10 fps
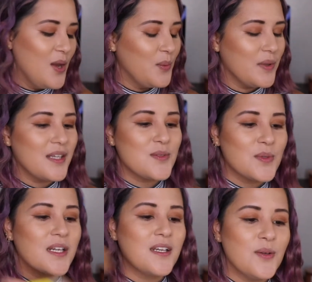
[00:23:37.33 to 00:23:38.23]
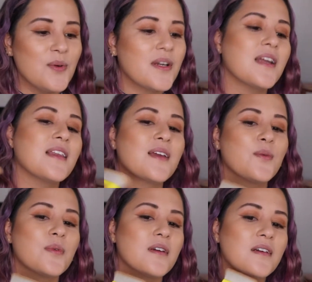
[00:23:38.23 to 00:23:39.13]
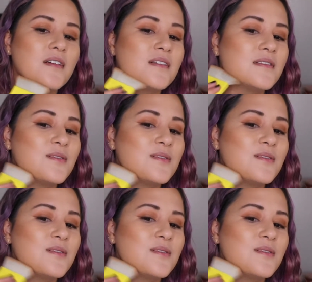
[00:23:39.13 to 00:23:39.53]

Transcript: but that's when I knew, okay, like, we're